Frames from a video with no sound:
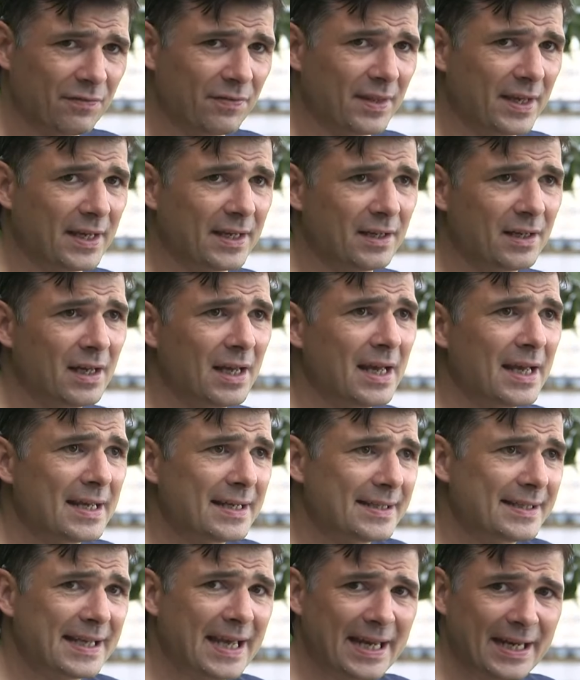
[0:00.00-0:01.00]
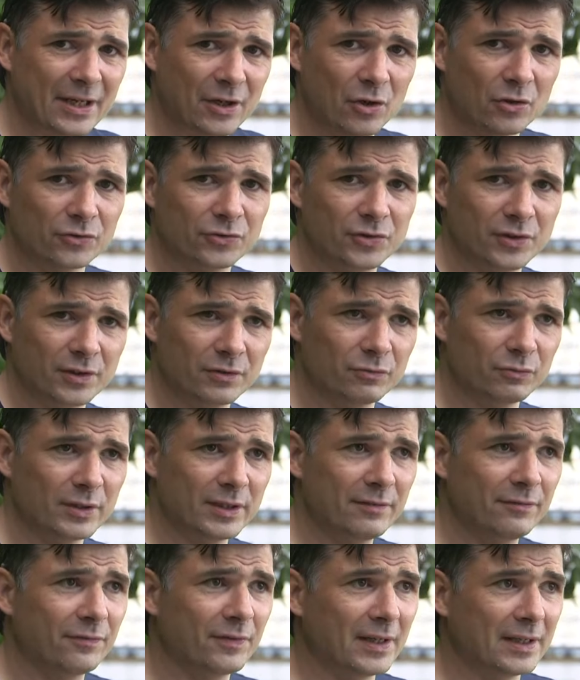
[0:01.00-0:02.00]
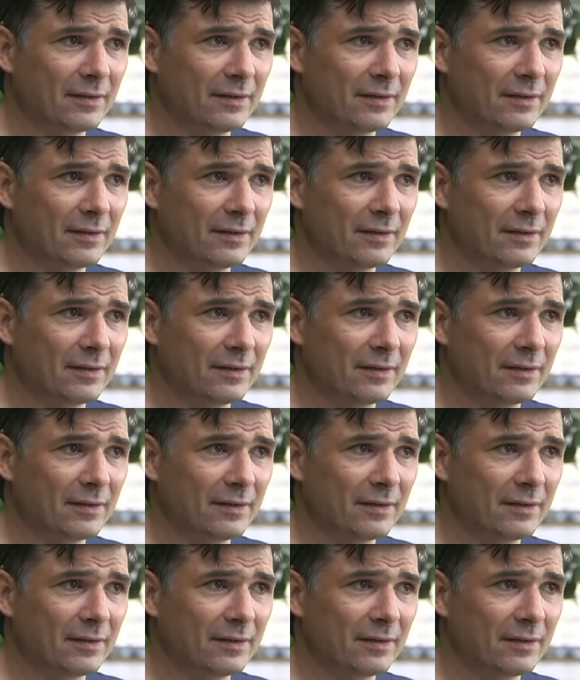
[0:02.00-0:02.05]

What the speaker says: thing, getting onto the reef?